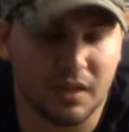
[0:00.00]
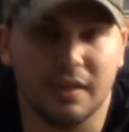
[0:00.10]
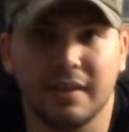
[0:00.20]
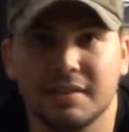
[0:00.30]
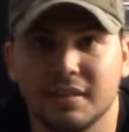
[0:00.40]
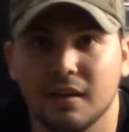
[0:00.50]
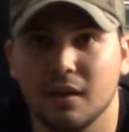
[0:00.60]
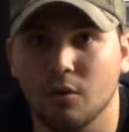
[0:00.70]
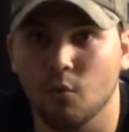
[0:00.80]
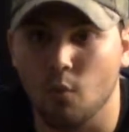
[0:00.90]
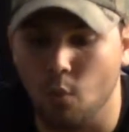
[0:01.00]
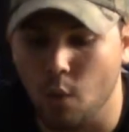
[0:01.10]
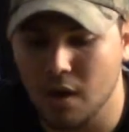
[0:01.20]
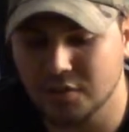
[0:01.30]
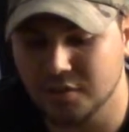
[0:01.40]
It's a
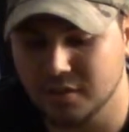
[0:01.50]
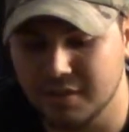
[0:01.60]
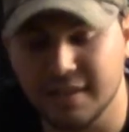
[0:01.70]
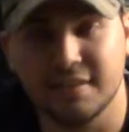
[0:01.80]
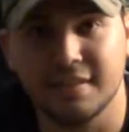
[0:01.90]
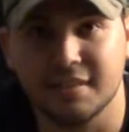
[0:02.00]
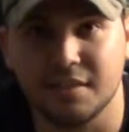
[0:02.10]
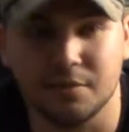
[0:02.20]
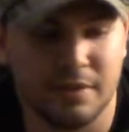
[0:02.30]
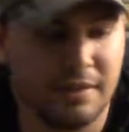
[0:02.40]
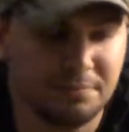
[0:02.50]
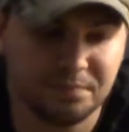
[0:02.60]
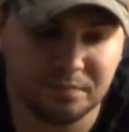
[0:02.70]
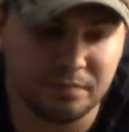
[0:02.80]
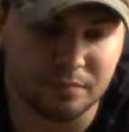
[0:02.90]
WASR 1063,
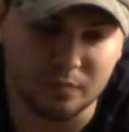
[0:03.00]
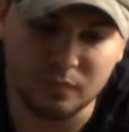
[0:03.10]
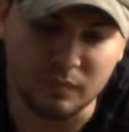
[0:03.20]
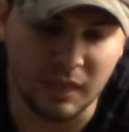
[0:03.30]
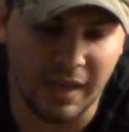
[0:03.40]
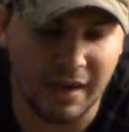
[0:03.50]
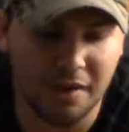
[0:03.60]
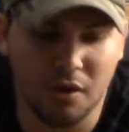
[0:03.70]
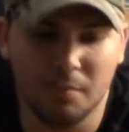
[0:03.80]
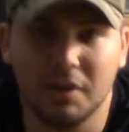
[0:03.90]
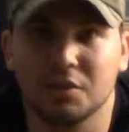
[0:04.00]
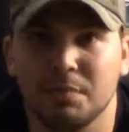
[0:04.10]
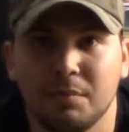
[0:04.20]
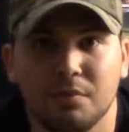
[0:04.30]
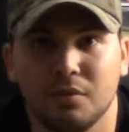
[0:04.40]
and I know a bunch of
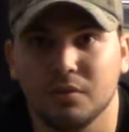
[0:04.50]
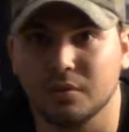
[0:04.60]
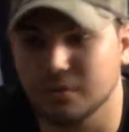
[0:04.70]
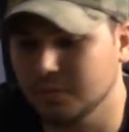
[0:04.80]
people